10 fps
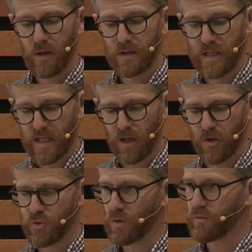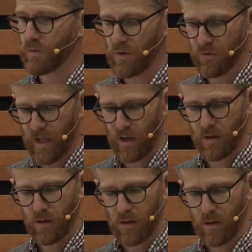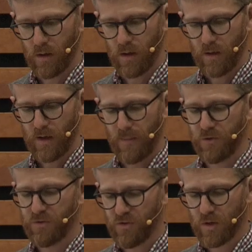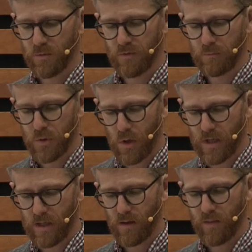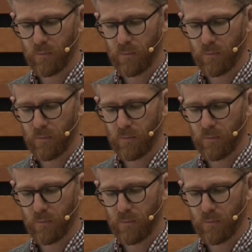knee on George Floyd's neck and the systems of impunity